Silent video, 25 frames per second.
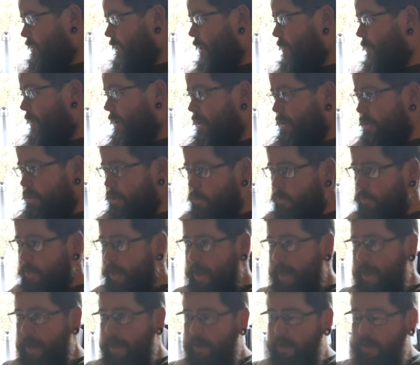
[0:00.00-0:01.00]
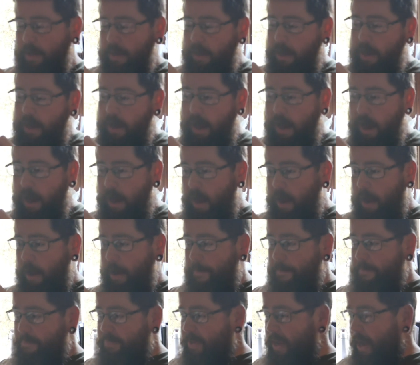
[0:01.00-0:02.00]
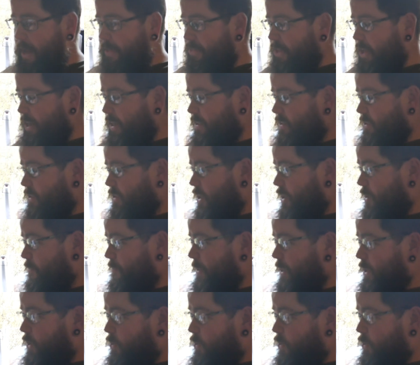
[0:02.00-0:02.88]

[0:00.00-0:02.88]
that way to do that. I think it's going to be